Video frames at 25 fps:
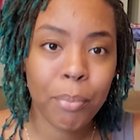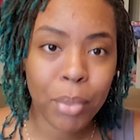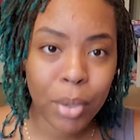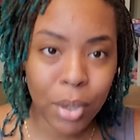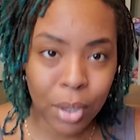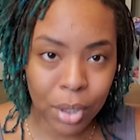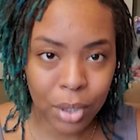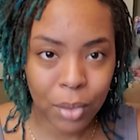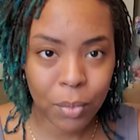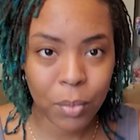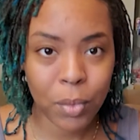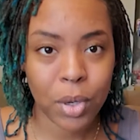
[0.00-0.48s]

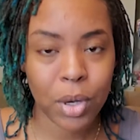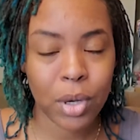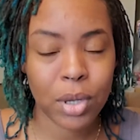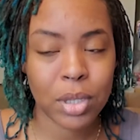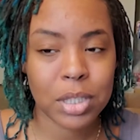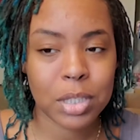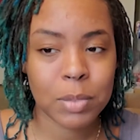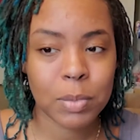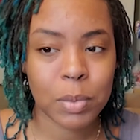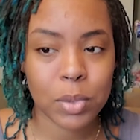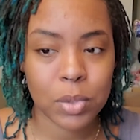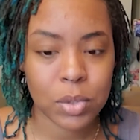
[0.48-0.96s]
put it where
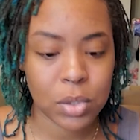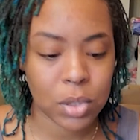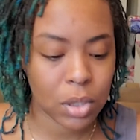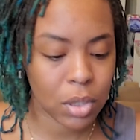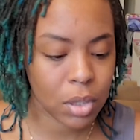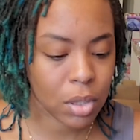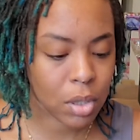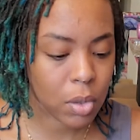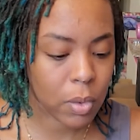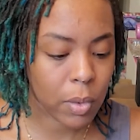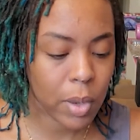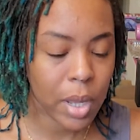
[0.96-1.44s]
it's supposed to
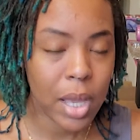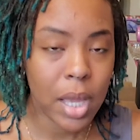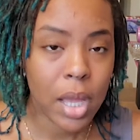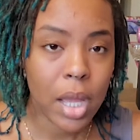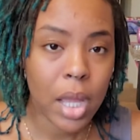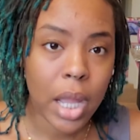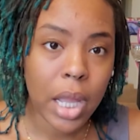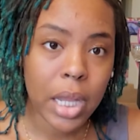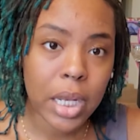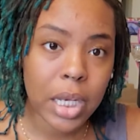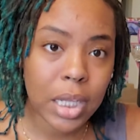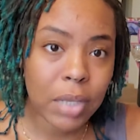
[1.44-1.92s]
go,
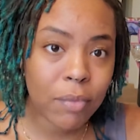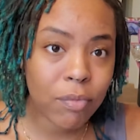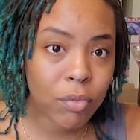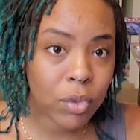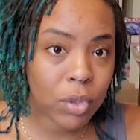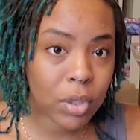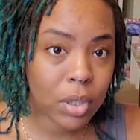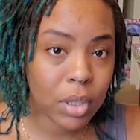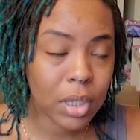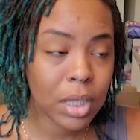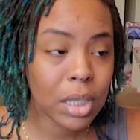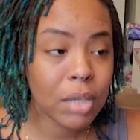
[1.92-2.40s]
and you
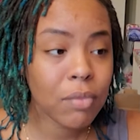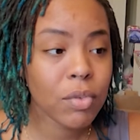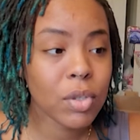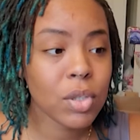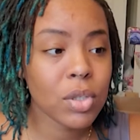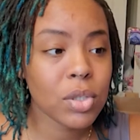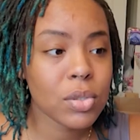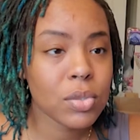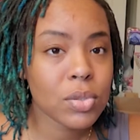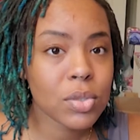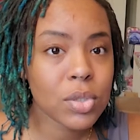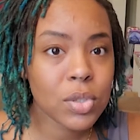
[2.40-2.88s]
can
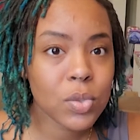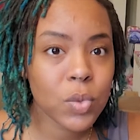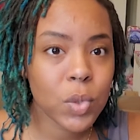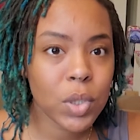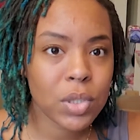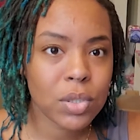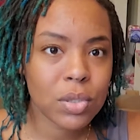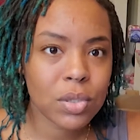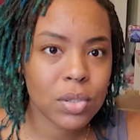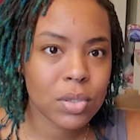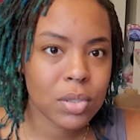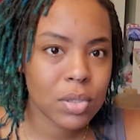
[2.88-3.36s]
even use the
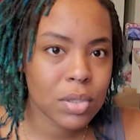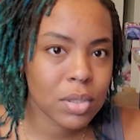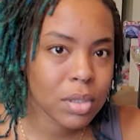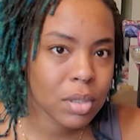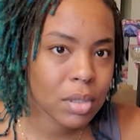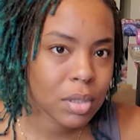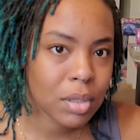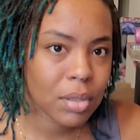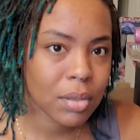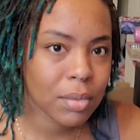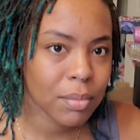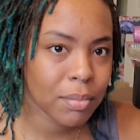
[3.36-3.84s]
tweezers
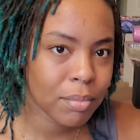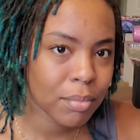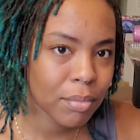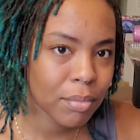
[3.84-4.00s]
to